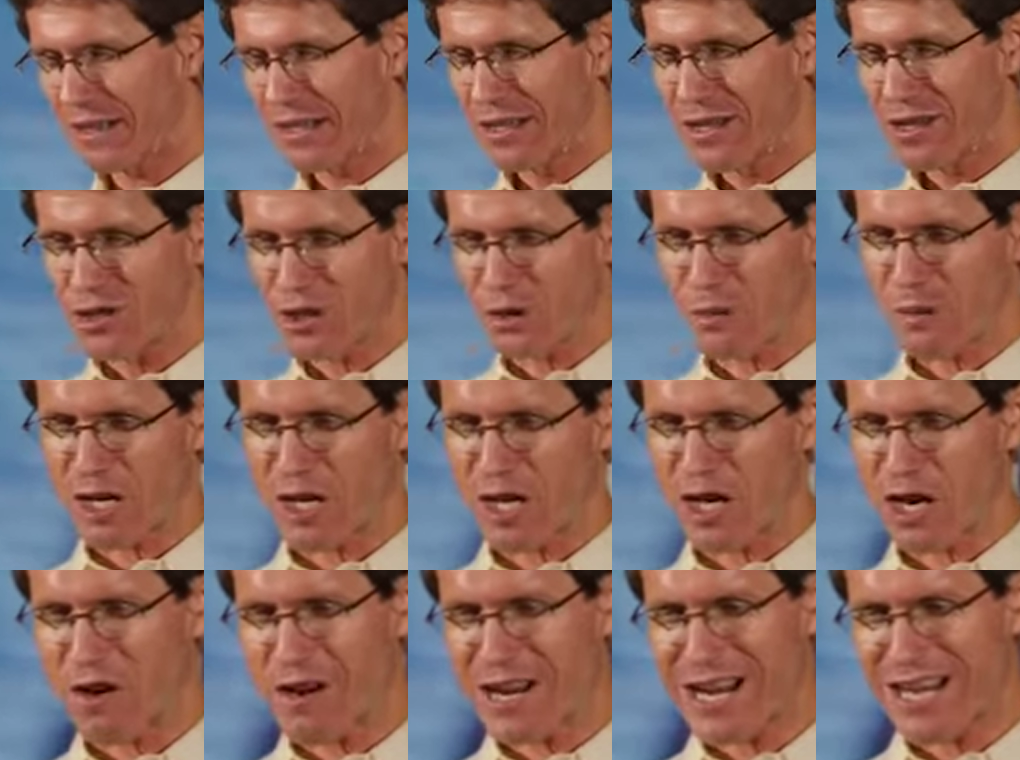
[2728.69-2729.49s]
So we
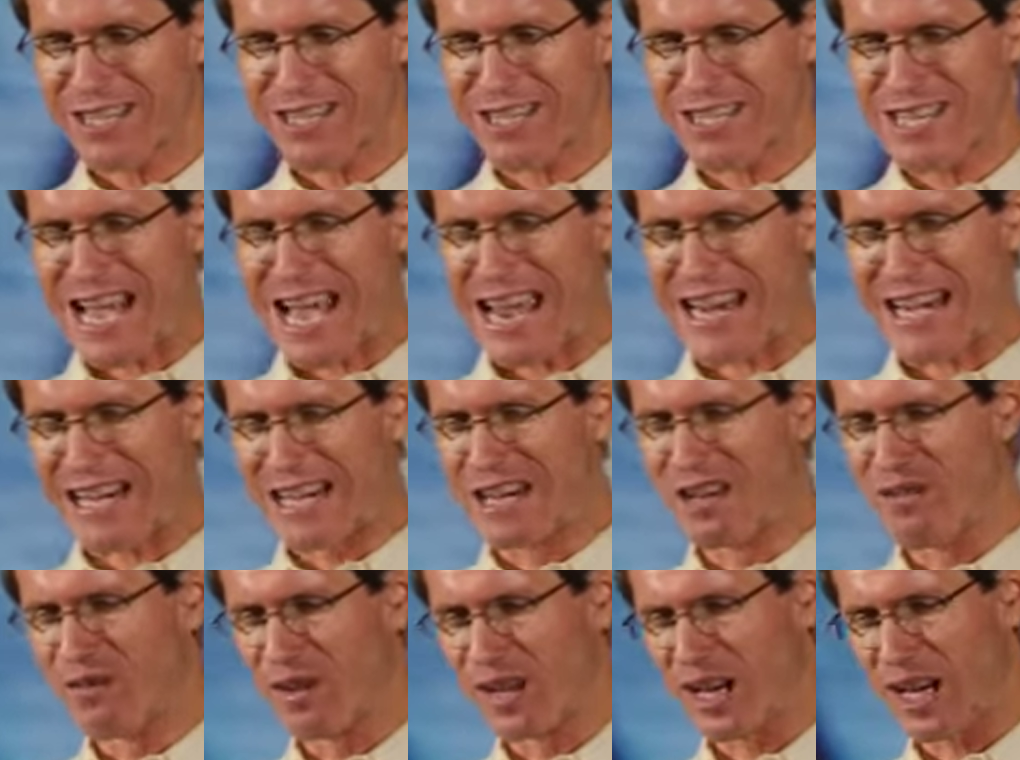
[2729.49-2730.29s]
know he's not
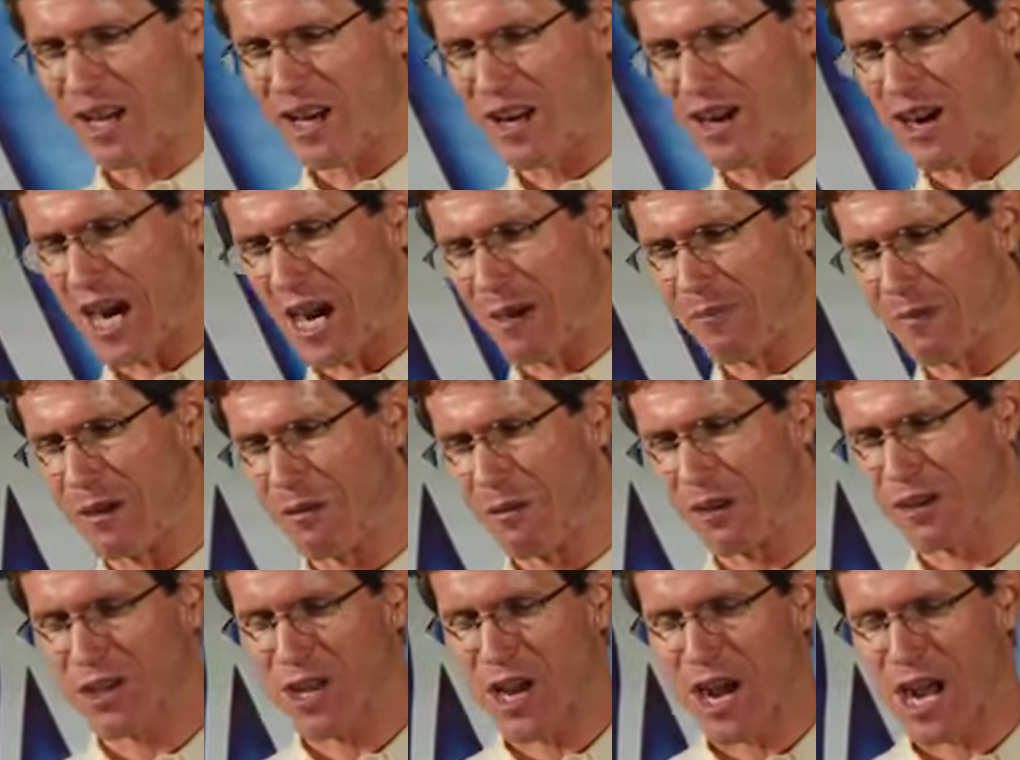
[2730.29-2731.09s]
living in harmony
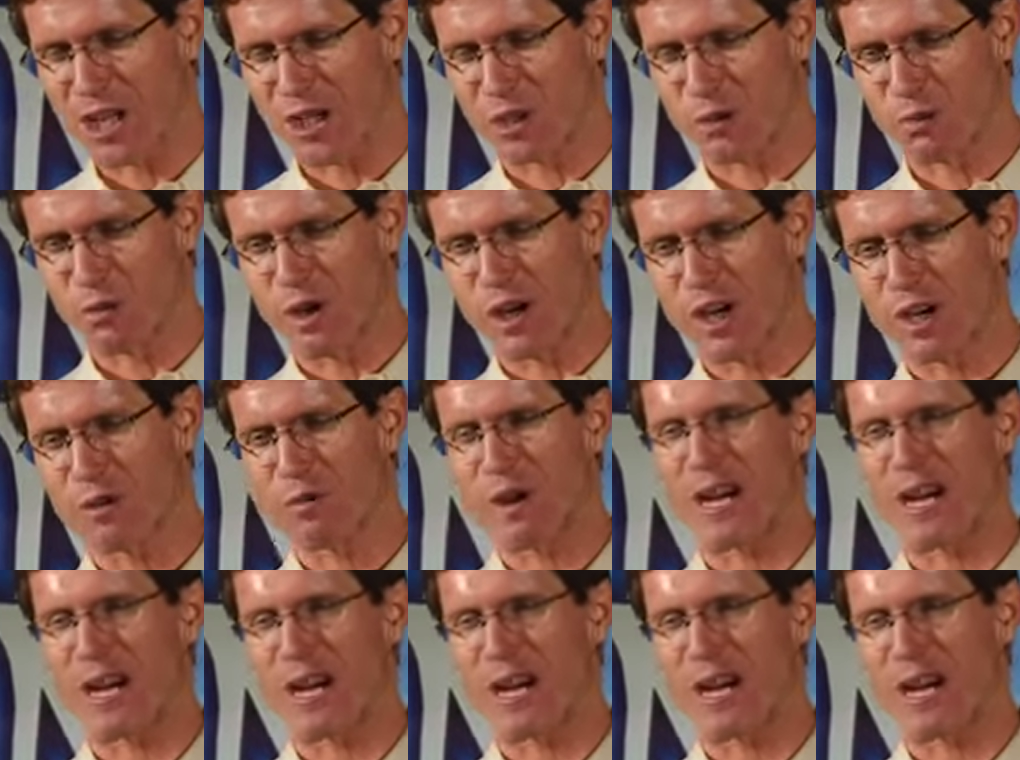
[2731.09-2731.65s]
with God's word.